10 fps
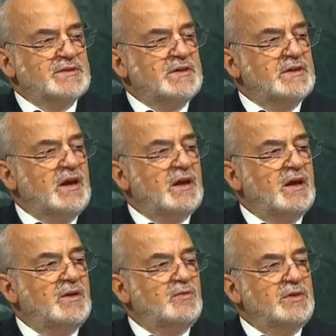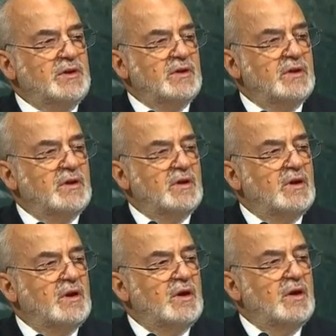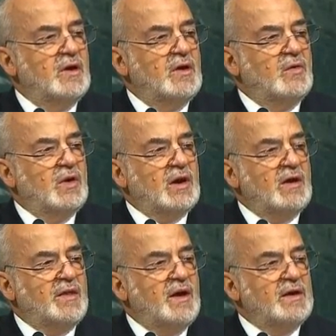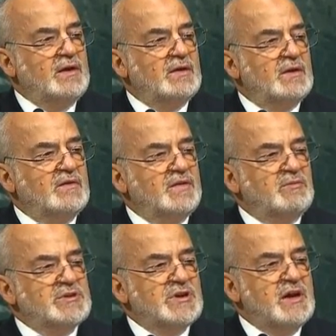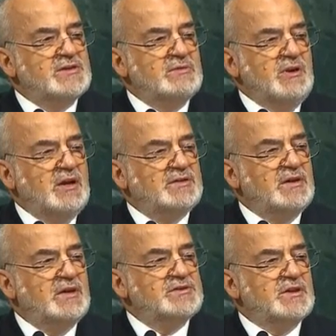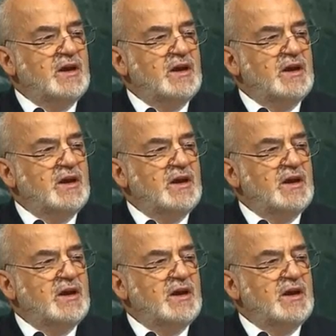to respect the sovereignty of Iraq and its legal